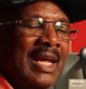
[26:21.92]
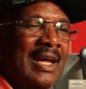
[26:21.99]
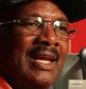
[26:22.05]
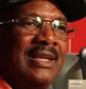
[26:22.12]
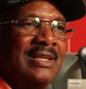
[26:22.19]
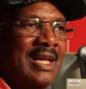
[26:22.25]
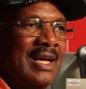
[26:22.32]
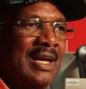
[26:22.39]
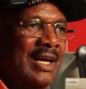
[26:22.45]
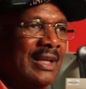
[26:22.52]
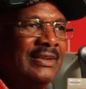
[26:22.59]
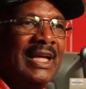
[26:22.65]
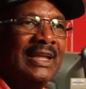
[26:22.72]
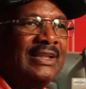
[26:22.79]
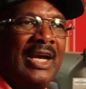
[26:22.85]
and
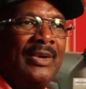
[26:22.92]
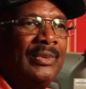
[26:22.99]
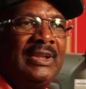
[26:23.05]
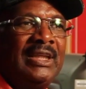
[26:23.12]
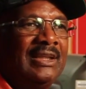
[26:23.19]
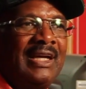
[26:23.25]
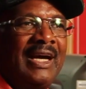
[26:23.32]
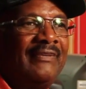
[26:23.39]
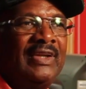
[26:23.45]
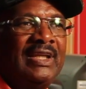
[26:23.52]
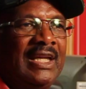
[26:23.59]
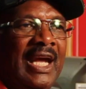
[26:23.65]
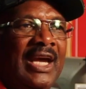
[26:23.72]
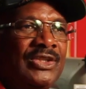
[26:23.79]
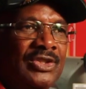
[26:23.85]
at that time we didn't have
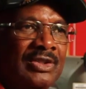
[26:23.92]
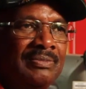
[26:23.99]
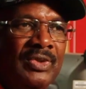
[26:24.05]
any Asian